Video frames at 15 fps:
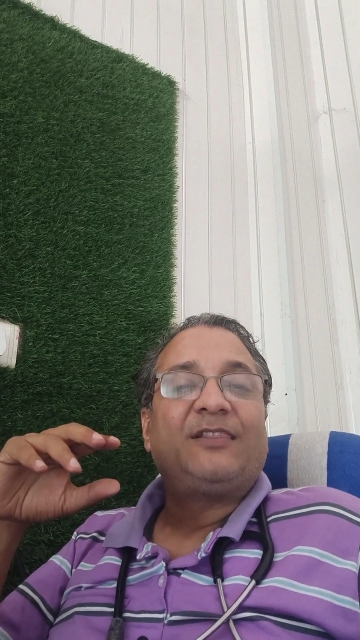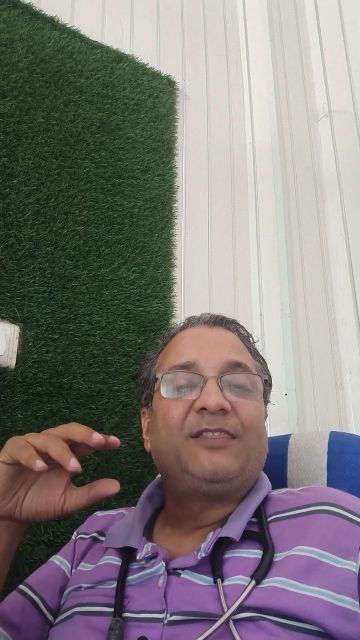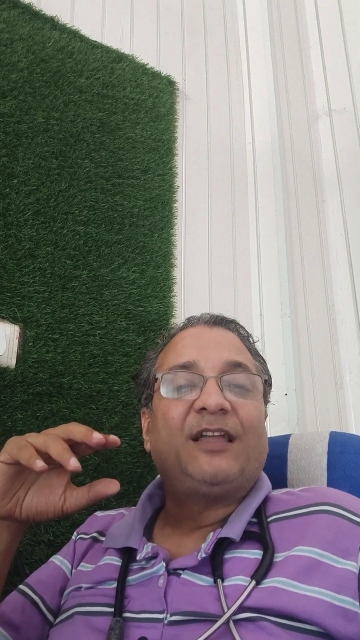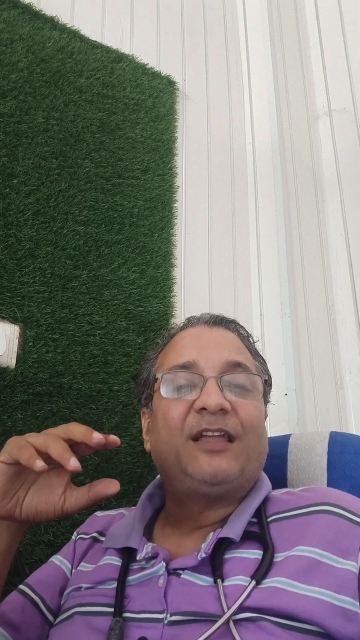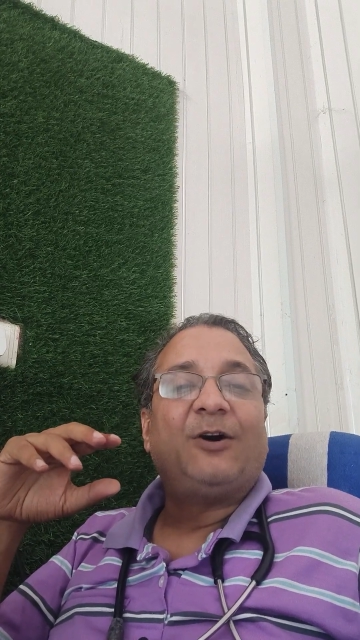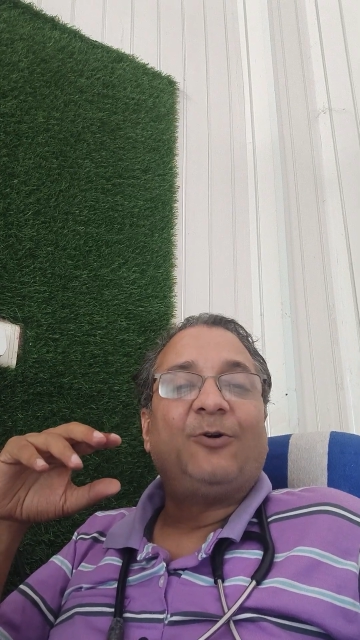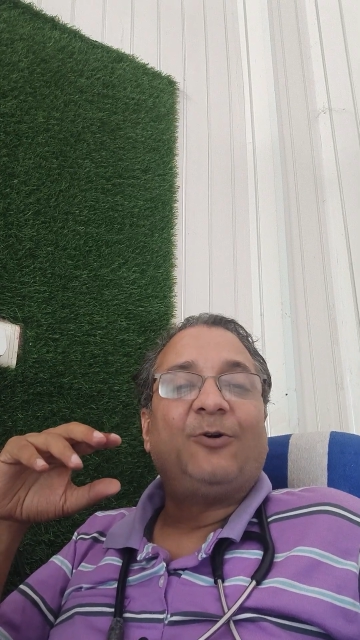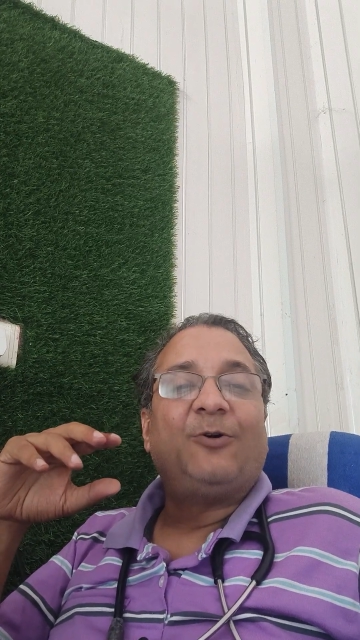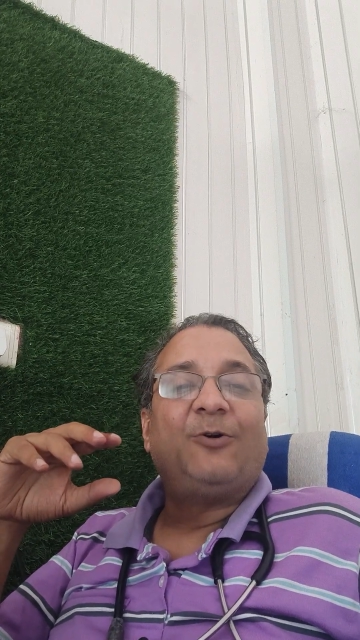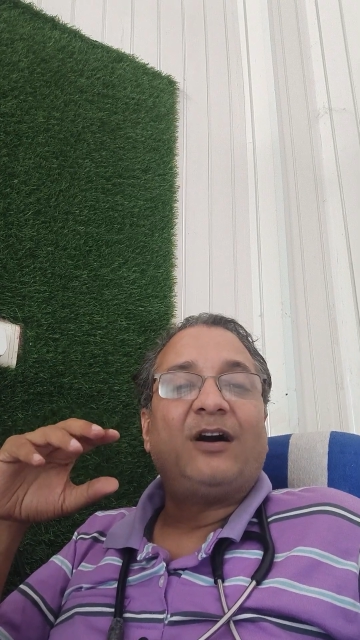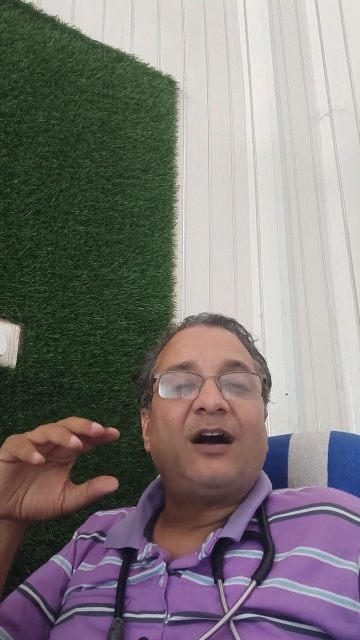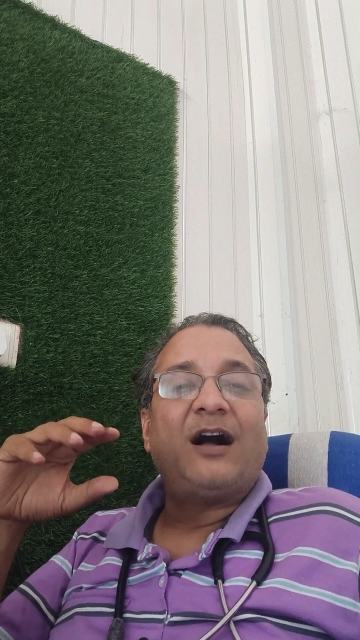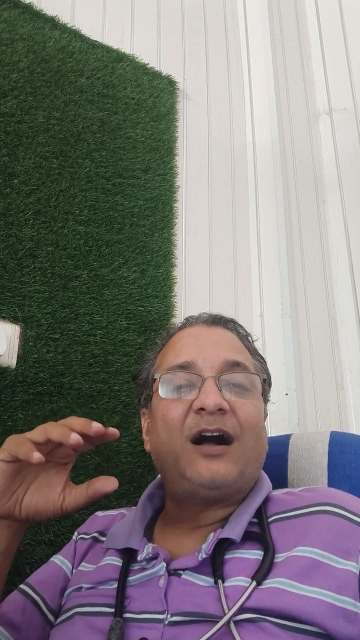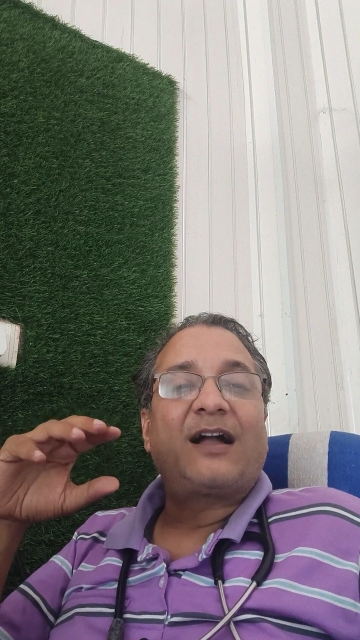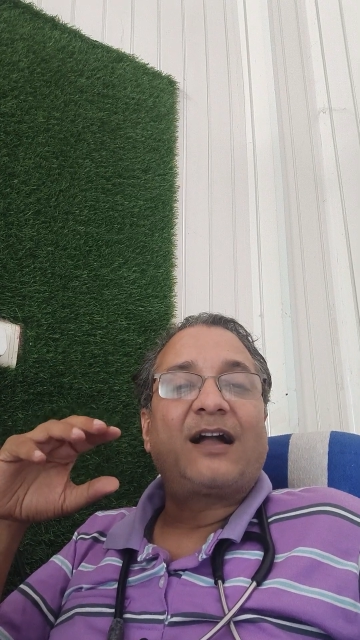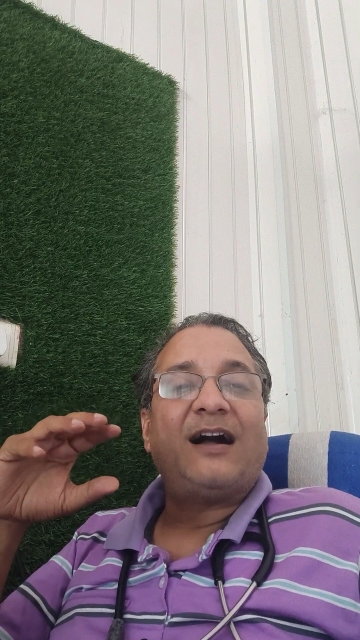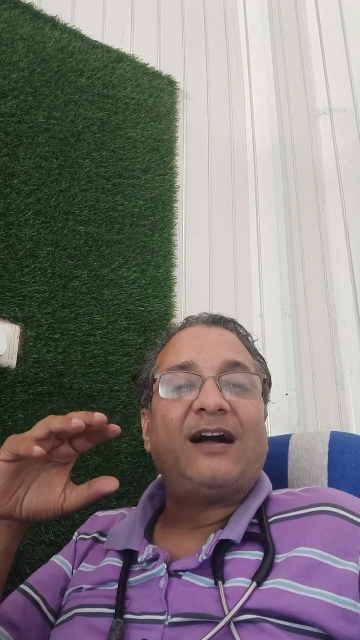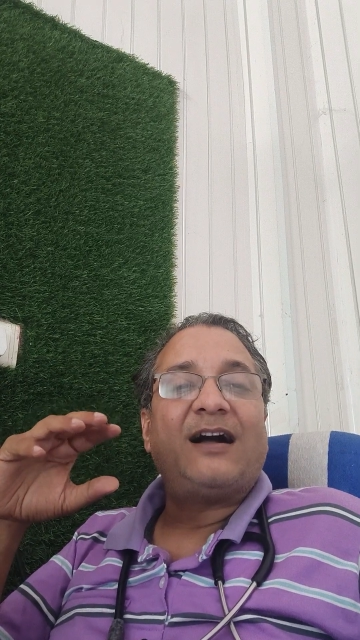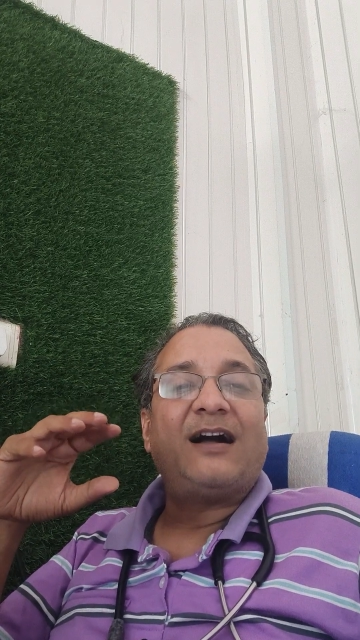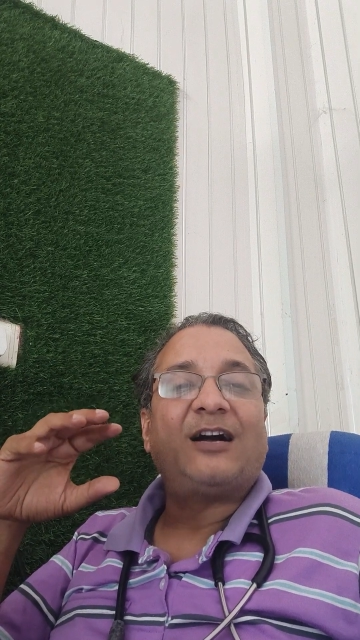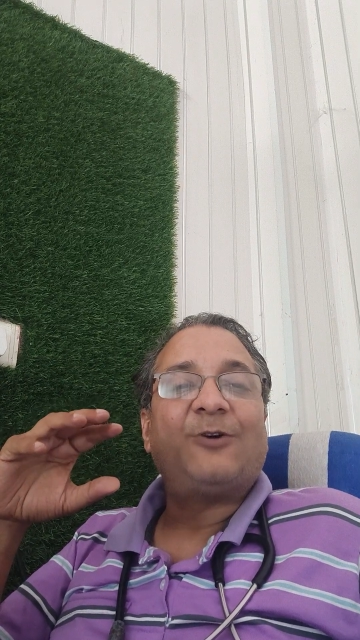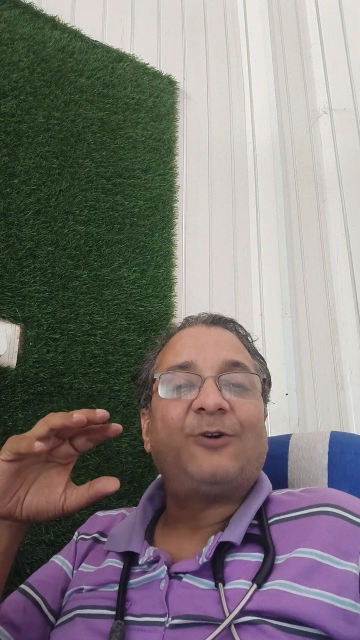now
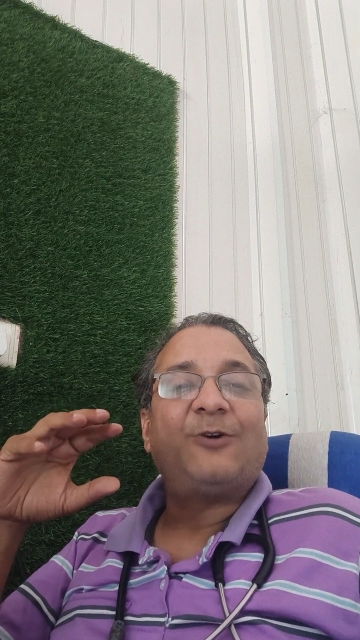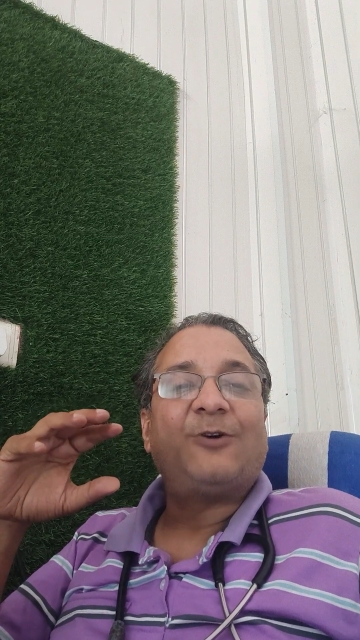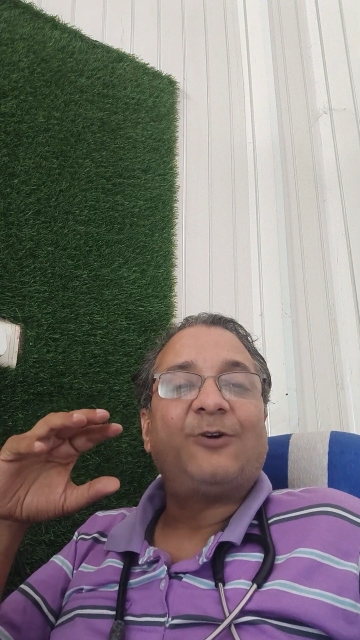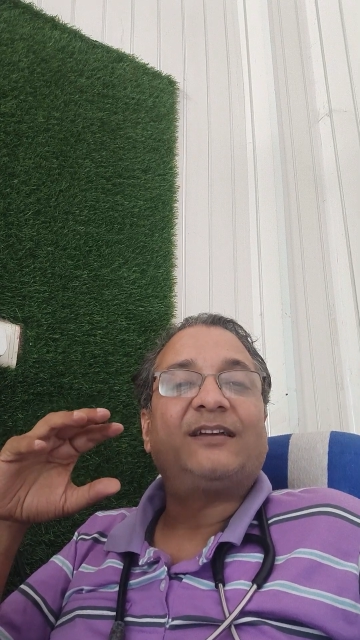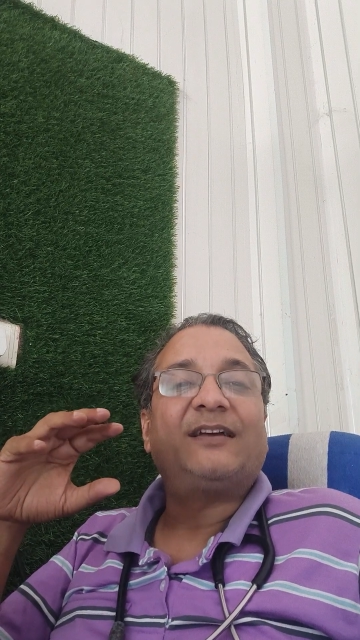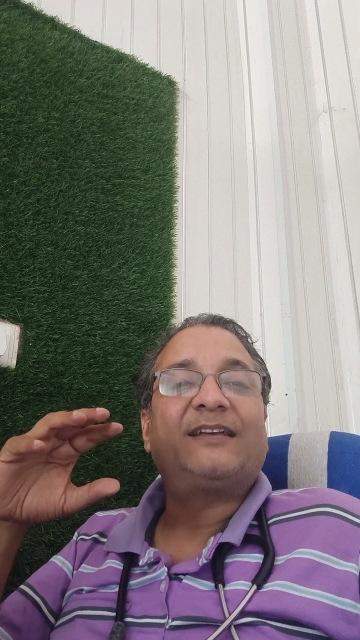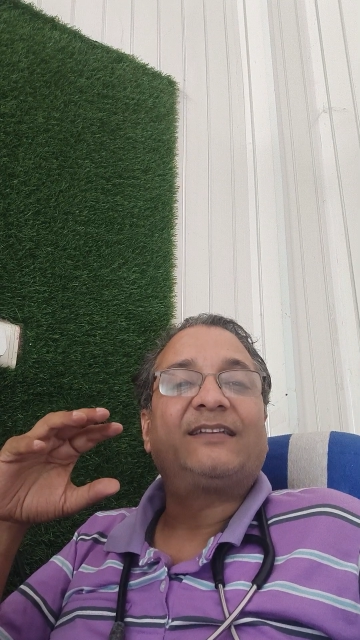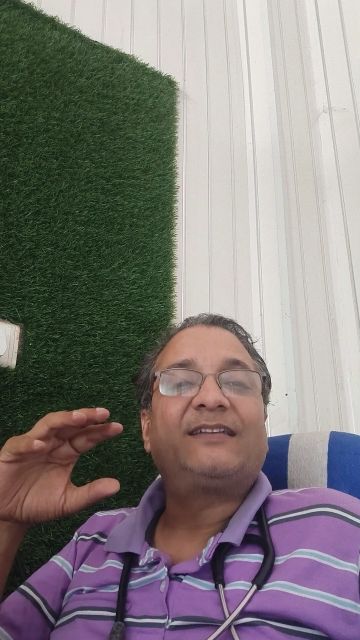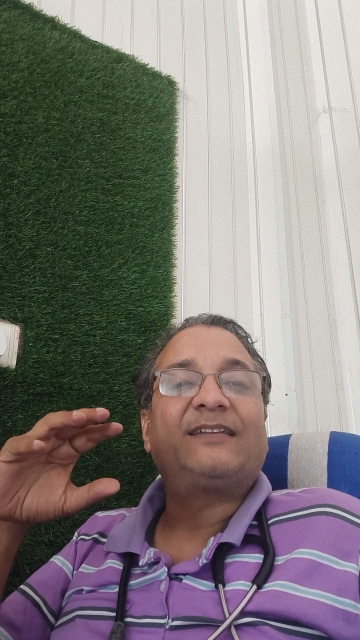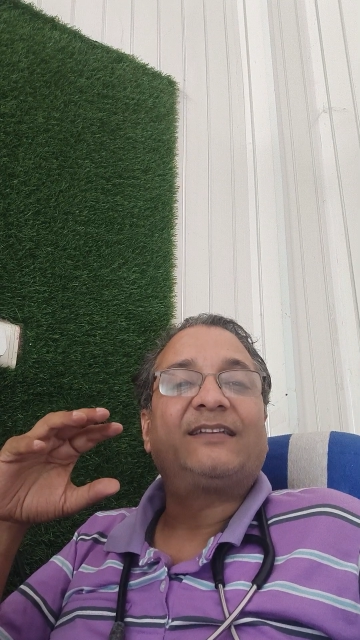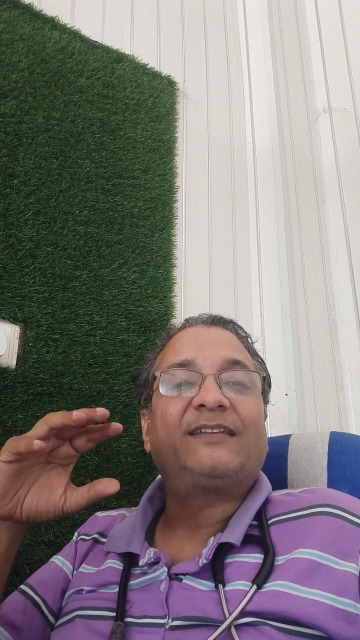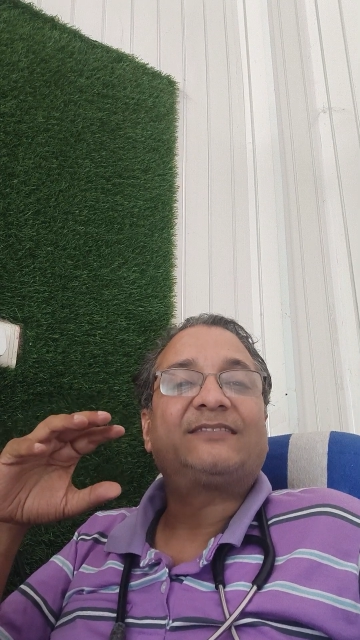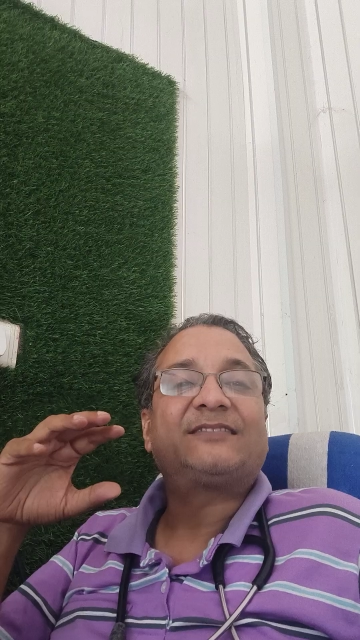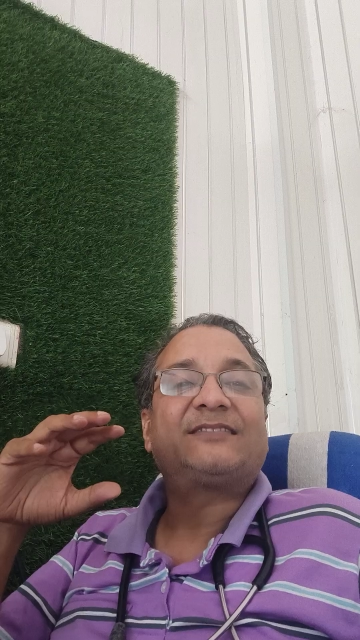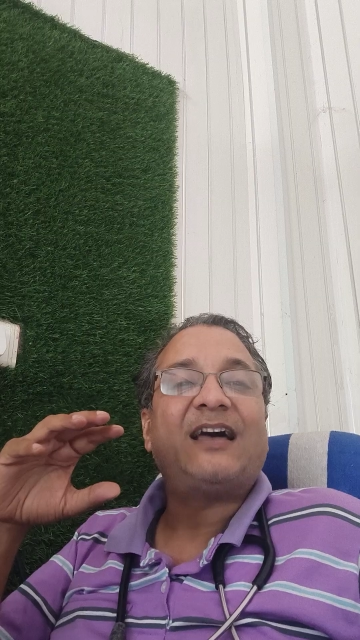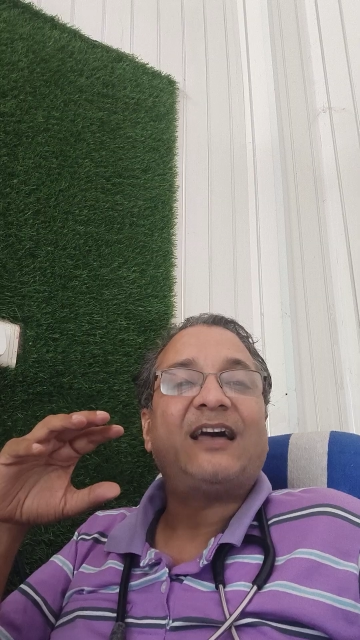Akash, how it exists,